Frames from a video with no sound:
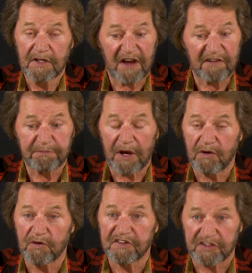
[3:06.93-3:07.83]
Five
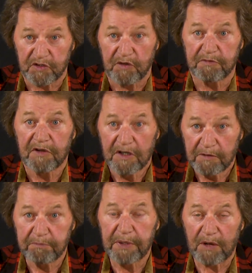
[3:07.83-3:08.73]
pounder is a good
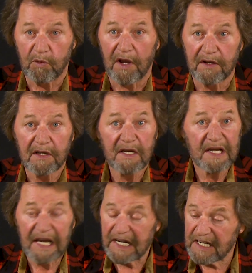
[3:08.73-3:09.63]
big one,
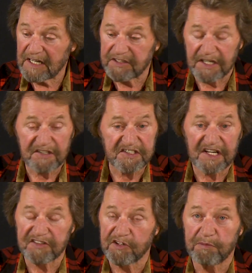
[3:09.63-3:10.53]
and anything
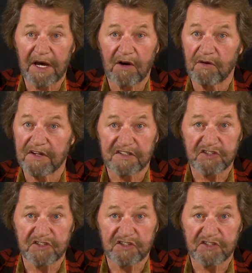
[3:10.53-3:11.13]
six or better is a